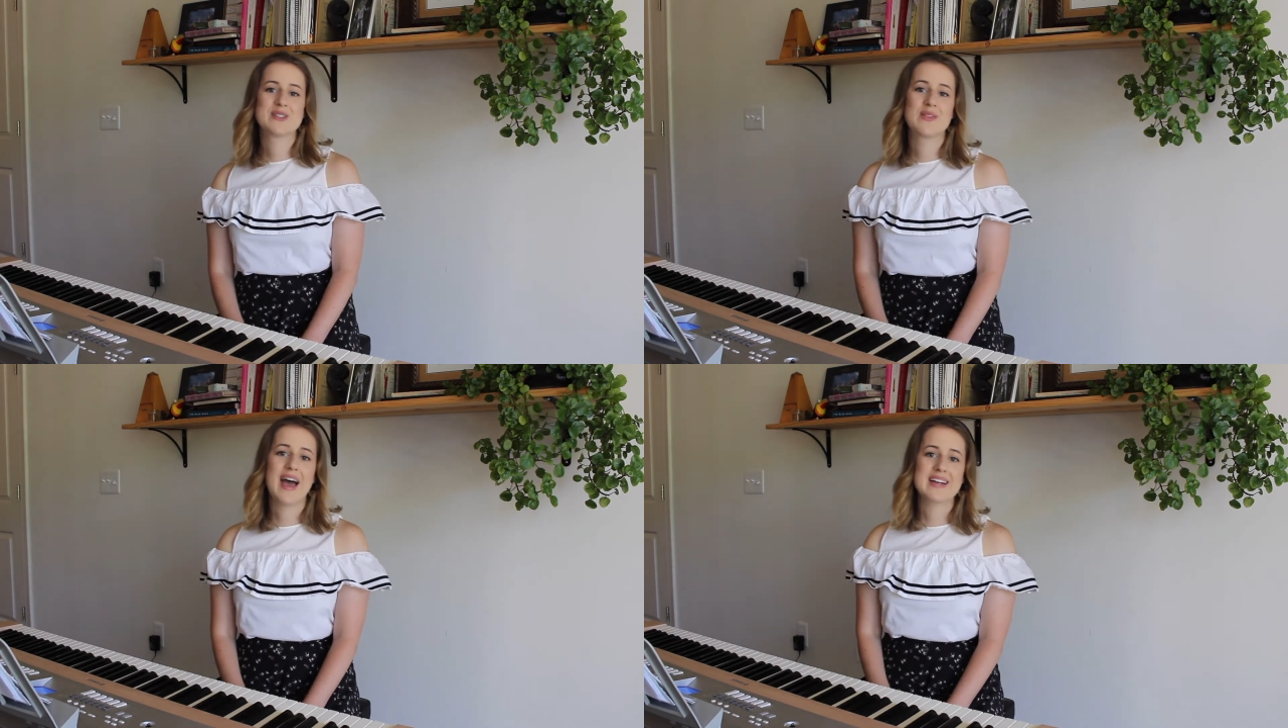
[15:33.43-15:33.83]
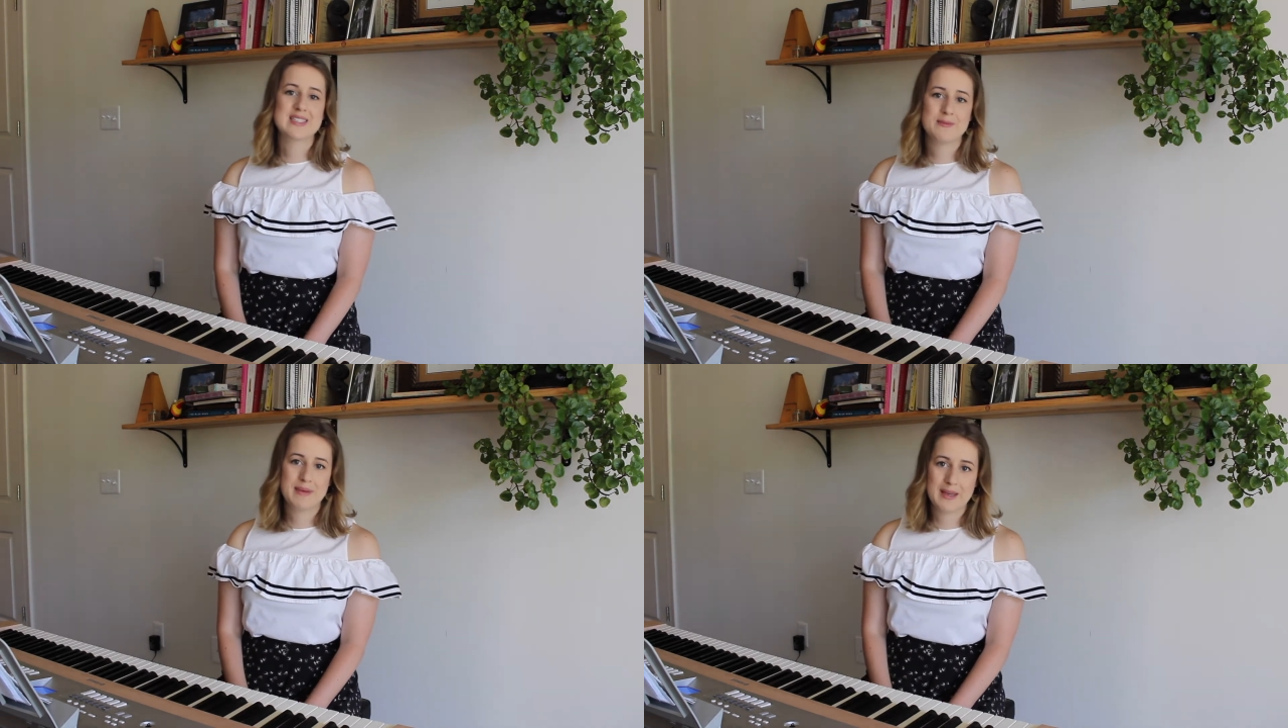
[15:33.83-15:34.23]
so
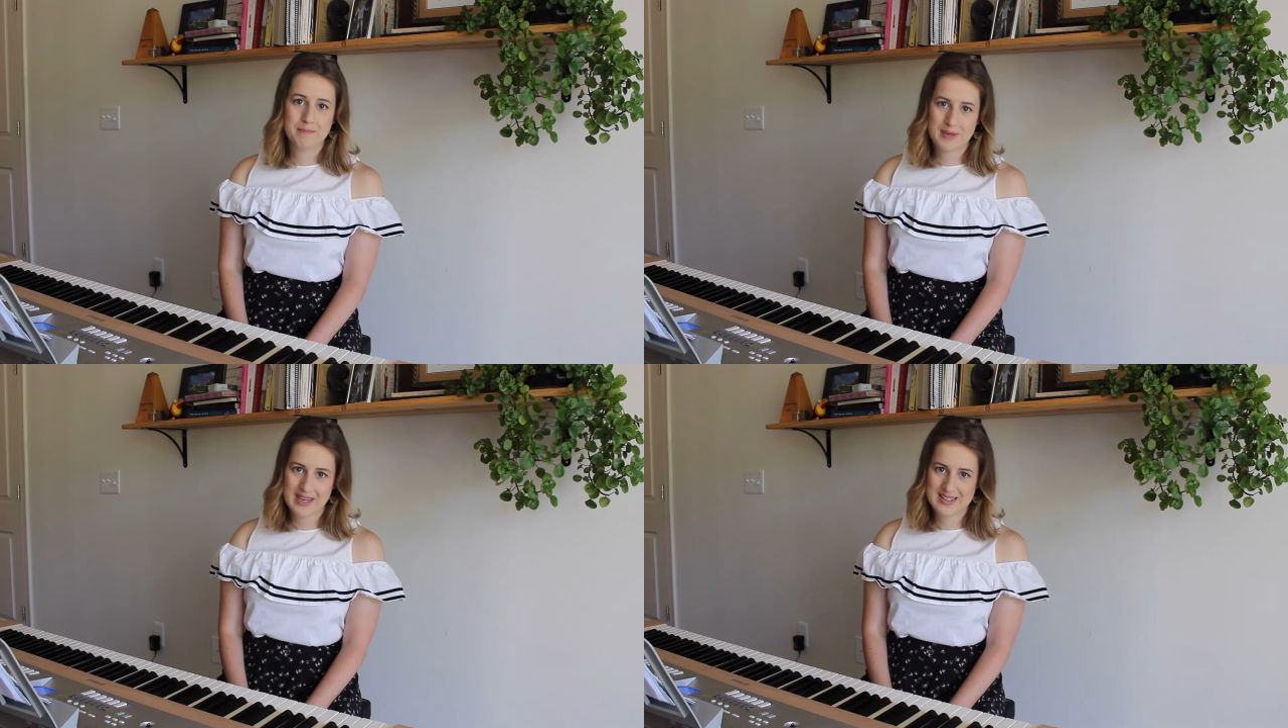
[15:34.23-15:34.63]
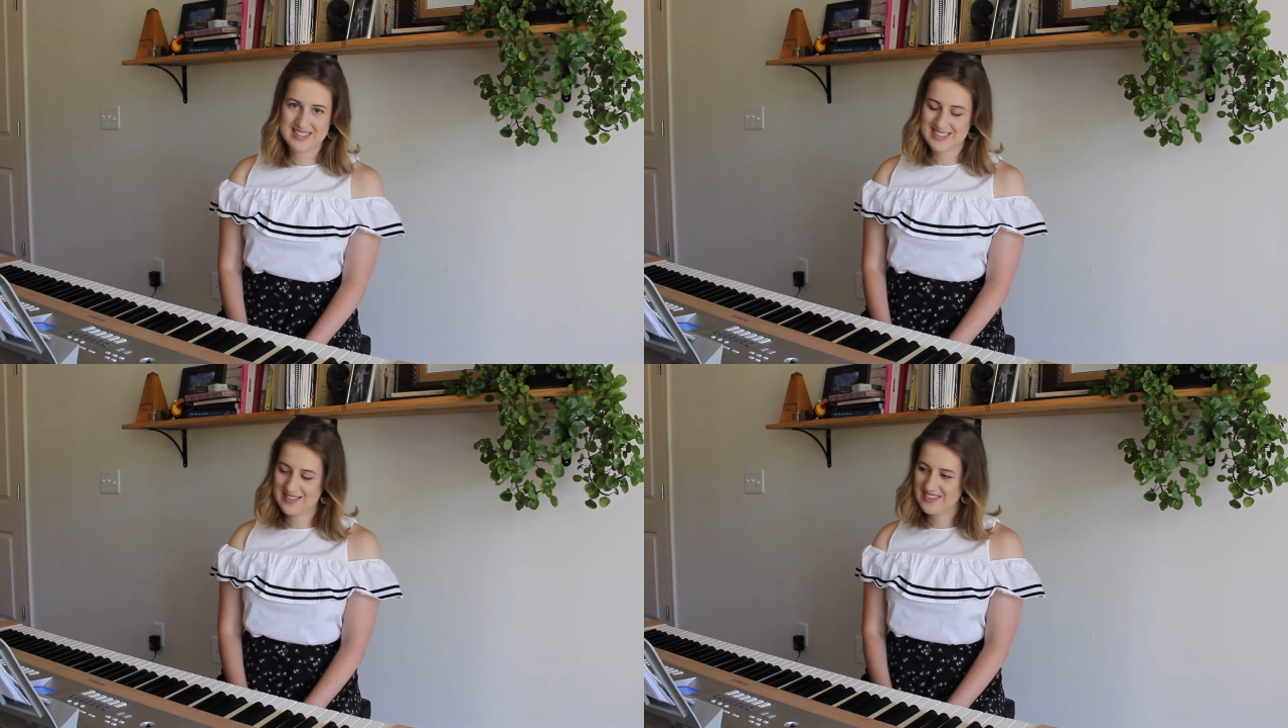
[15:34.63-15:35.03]
that's the big
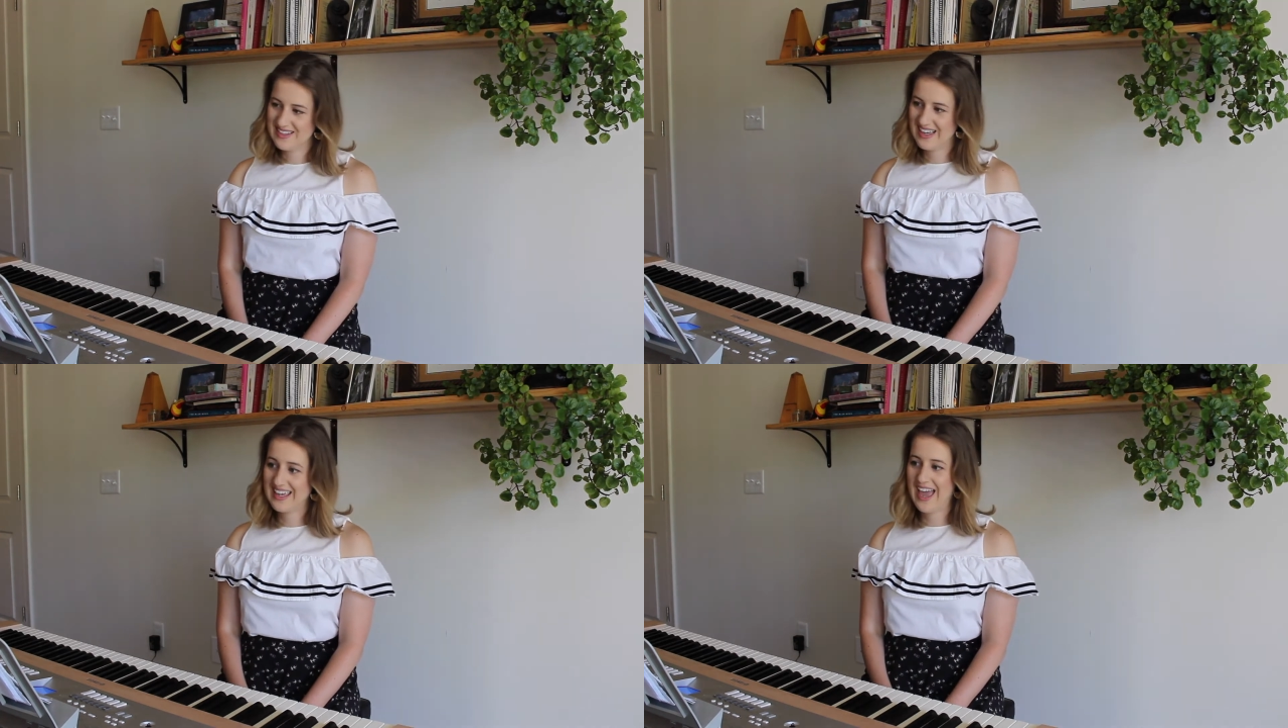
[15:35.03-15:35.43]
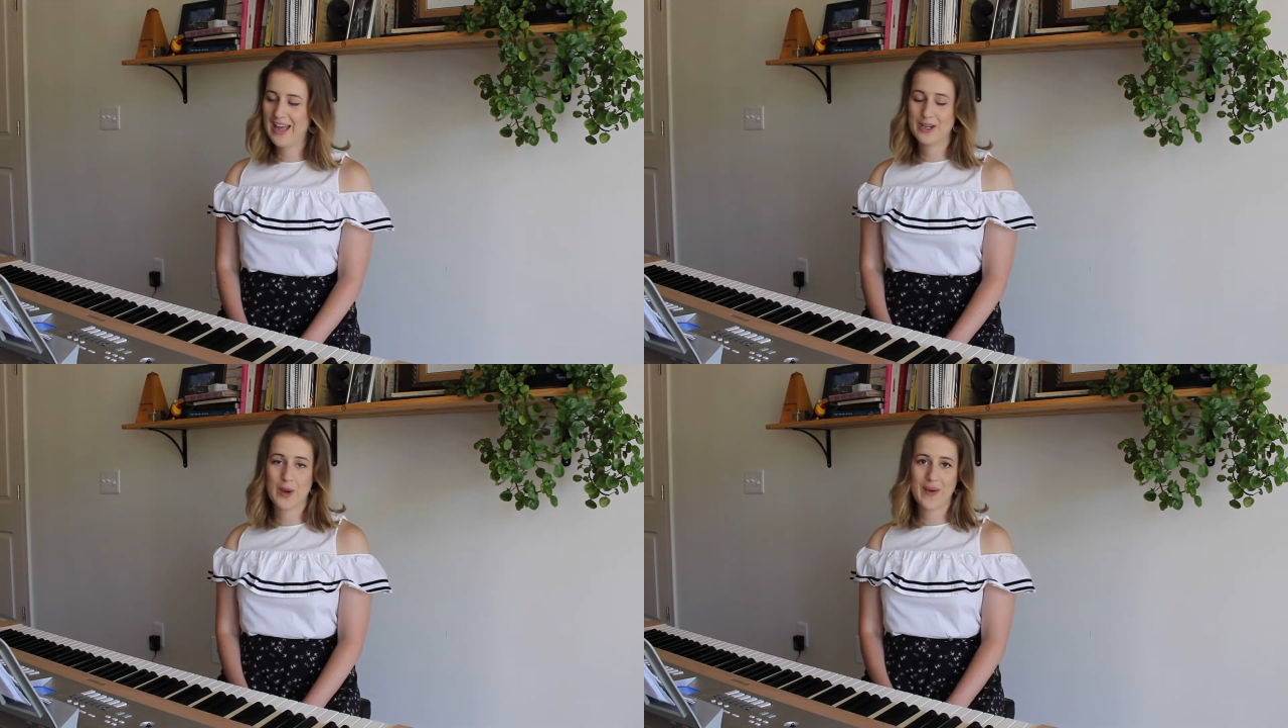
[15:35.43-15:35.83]
beat. Again,